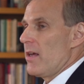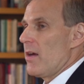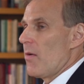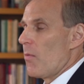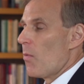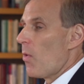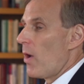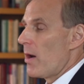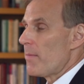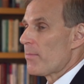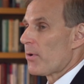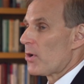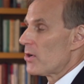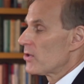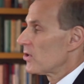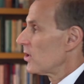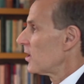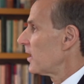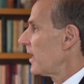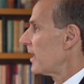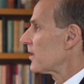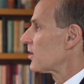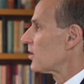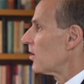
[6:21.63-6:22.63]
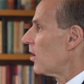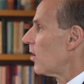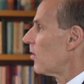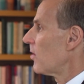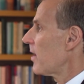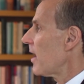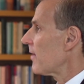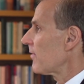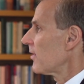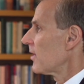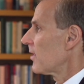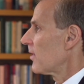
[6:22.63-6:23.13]
one person gets to own
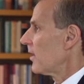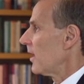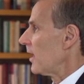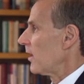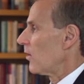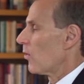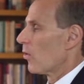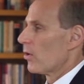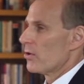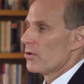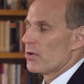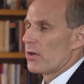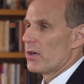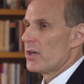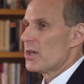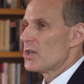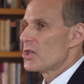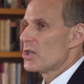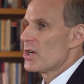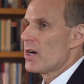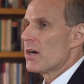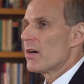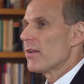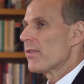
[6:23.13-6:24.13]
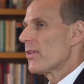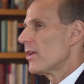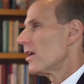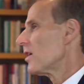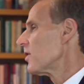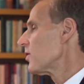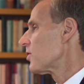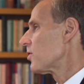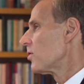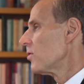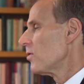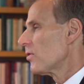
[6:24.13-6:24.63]
everything, or you're going to share
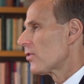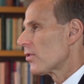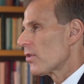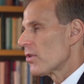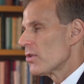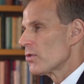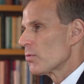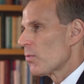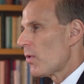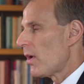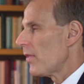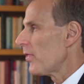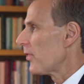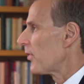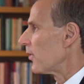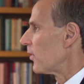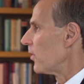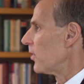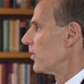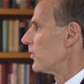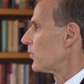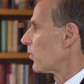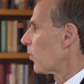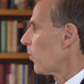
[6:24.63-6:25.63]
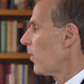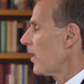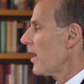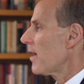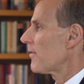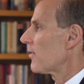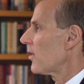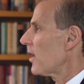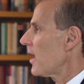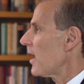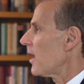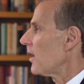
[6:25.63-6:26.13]
things two thirds, one thirds, or
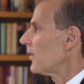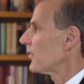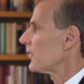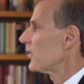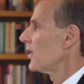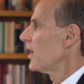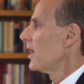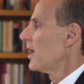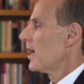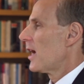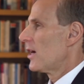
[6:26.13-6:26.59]
whatever else,